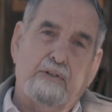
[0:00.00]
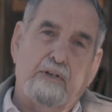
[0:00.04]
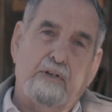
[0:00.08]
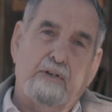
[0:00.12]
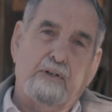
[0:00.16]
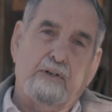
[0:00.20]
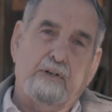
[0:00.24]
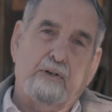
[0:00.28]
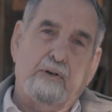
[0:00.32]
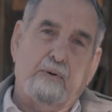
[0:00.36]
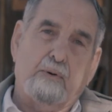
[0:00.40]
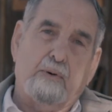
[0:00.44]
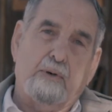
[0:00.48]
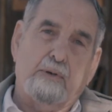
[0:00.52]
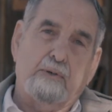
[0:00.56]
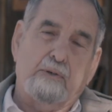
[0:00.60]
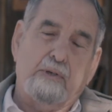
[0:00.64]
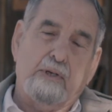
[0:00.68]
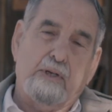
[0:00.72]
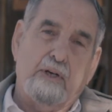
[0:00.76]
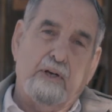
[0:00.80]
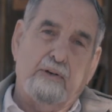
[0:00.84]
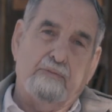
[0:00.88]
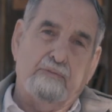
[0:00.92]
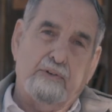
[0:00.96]
territorial
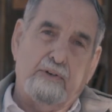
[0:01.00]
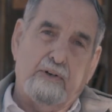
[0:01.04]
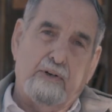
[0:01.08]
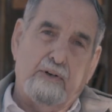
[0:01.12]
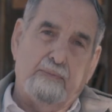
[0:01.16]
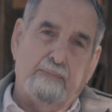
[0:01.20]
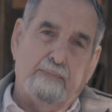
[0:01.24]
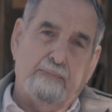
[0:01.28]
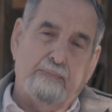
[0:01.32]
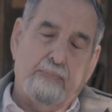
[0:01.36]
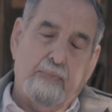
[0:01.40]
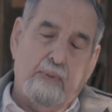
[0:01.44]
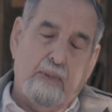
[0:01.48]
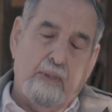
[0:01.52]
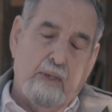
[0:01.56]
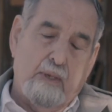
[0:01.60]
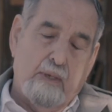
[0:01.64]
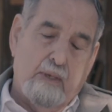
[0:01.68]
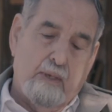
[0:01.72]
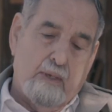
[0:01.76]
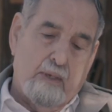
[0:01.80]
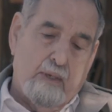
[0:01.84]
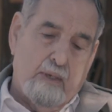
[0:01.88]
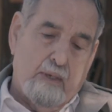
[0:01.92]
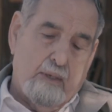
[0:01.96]
governor.
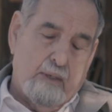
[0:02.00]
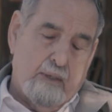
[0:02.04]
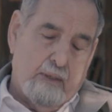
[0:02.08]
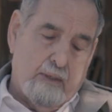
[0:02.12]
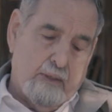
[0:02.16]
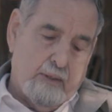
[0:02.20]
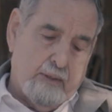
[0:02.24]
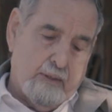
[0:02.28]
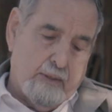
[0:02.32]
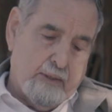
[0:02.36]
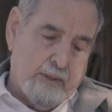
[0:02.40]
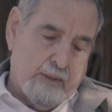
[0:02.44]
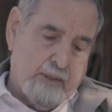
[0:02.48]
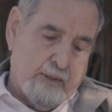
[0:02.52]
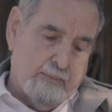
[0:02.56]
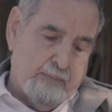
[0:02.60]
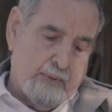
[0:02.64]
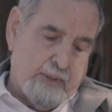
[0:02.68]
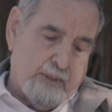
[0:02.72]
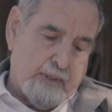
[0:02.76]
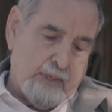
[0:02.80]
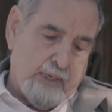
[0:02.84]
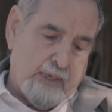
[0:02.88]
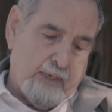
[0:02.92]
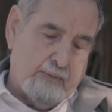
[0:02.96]
He
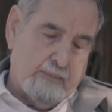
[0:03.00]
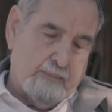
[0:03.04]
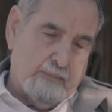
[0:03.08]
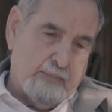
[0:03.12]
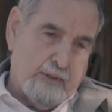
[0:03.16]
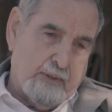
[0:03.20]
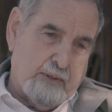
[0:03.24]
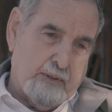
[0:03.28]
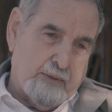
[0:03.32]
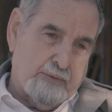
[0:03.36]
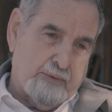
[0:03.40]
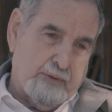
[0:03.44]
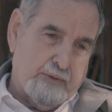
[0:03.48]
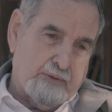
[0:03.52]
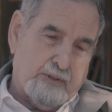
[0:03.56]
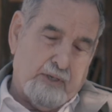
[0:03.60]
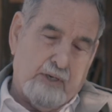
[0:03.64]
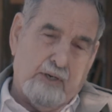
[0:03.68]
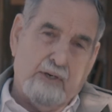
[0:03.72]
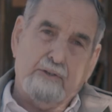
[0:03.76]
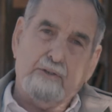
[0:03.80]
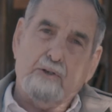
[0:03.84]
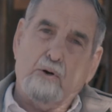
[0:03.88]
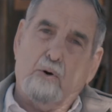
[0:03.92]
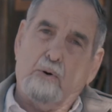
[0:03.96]
became the
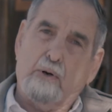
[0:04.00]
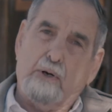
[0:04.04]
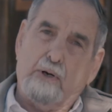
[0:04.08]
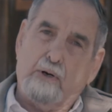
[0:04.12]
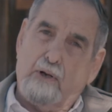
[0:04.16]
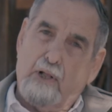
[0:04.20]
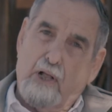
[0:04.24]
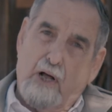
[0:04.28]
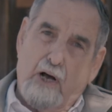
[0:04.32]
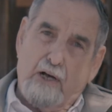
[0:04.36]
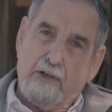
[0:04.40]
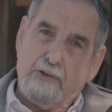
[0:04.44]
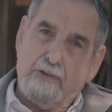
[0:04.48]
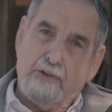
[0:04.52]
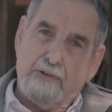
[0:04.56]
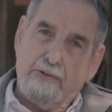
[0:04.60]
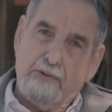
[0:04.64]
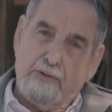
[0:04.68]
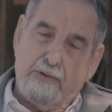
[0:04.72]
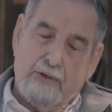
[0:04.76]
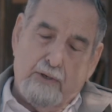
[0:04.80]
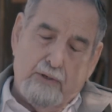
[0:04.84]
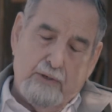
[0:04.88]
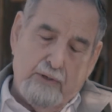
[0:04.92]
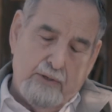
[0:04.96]
territorial
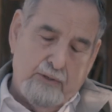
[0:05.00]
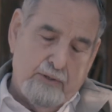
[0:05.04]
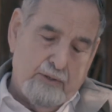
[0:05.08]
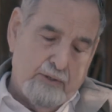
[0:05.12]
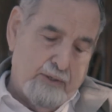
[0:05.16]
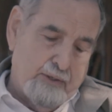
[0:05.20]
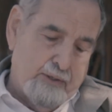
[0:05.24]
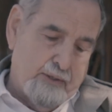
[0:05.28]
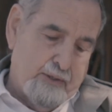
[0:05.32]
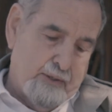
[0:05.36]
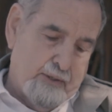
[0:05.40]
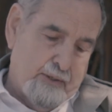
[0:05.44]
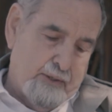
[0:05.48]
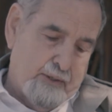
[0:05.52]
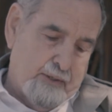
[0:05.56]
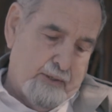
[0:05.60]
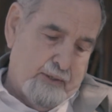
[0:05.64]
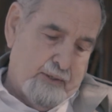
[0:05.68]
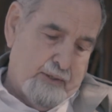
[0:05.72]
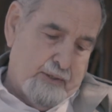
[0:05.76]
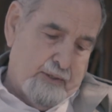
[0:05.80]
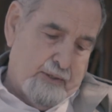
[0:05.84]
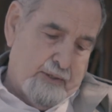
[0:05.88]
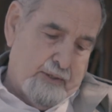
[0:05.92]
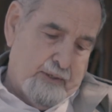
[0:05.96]
auditor.
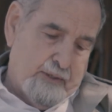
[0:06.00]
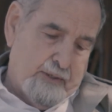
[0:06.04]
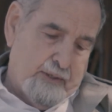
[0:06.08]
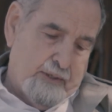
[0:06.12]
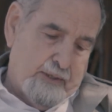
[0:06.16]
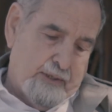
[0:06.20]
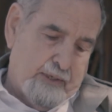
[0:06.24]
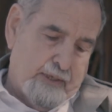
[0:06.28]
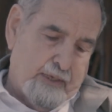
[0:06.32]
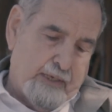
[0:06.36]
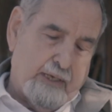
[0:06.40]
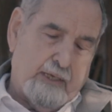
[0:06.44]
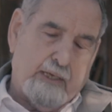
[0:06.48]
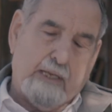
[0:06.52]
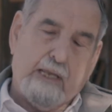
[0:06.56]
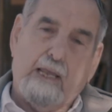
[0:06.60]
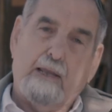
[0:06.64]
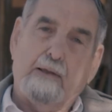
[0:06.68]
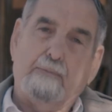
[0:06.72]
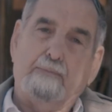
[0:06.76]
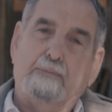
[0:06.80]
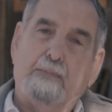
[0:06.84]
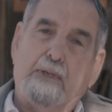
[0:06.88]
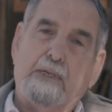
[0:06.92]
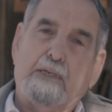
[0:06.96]
He
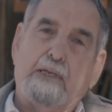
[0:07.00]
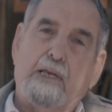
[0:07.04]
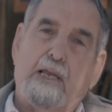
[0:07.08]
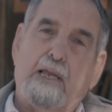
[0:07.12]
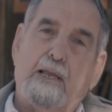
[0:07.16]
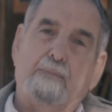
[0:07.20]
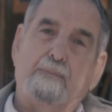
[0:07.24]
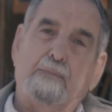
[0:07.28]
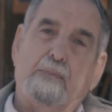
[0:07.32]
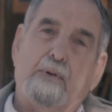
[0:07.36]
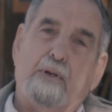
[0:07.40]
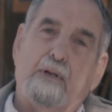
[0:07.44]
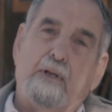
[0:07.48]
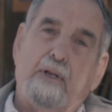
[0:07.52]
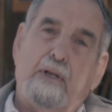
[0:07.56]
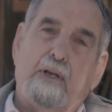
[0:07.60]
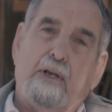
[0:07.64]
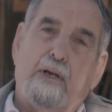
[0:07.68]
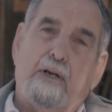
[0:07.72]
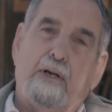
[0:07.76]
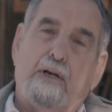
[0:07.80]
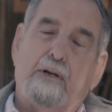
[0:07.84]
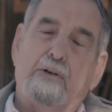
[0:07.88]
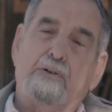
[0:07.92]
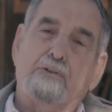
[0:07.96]
became
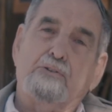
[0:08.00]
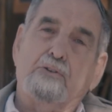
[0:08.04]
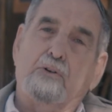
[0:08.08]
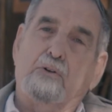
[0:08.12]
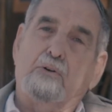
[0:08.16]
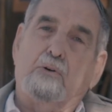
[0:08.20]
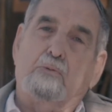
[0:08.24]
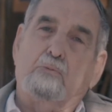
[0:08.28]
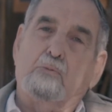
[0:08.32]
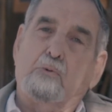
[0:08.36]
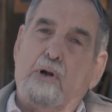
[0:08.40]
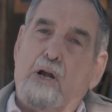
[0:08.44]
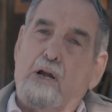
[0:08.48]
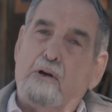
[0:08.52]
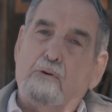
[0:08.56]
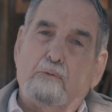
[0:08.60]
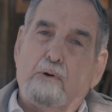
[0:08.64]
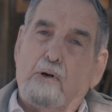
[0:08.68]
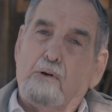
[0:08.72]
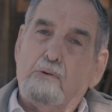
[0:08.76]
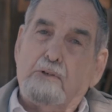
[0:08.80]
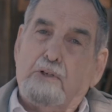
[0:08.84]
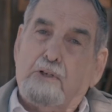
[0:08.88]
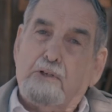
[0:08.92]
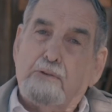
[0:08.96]
Arizona
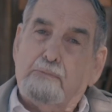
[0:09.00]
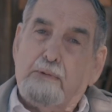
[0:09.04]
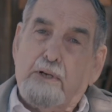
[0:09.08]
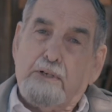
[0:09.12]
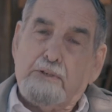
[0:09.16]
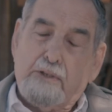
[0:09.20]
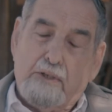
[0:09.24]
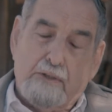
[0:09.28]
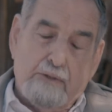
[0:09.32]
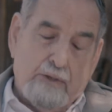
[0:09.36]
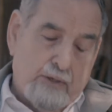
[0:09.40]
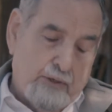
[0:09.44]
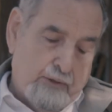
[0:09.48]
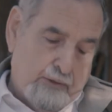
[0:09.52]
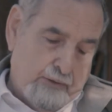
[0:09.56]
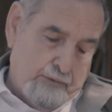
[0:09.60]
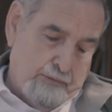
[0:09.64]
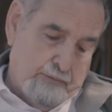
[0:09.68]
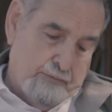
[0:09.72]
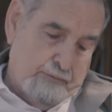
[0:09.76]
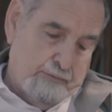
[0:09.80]
Railroad Commissioner.